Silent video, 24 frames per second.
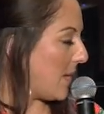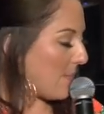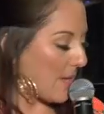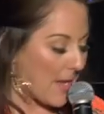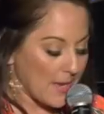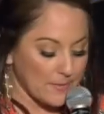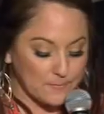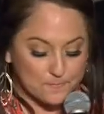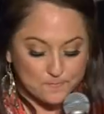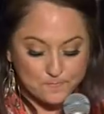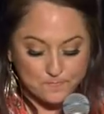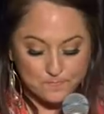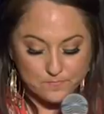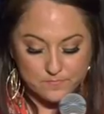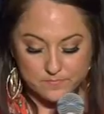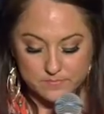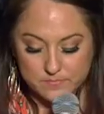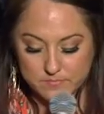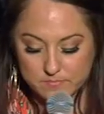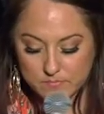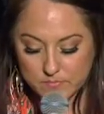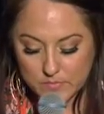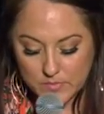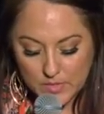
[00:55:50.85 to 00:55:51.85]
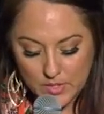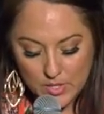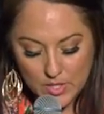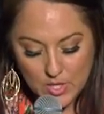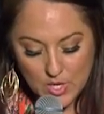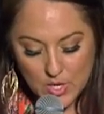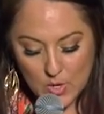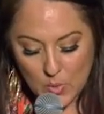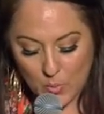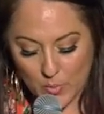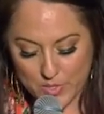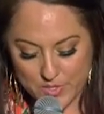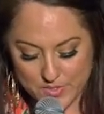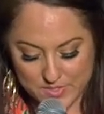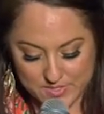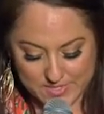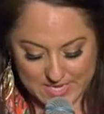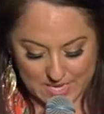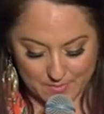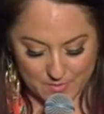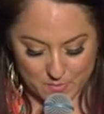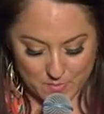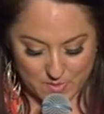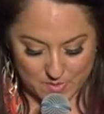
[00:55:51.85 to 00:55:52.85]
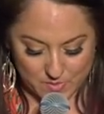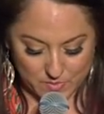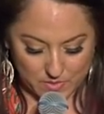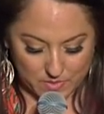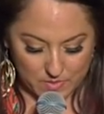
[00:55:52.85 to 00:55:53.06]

Amen? Will you stand with me as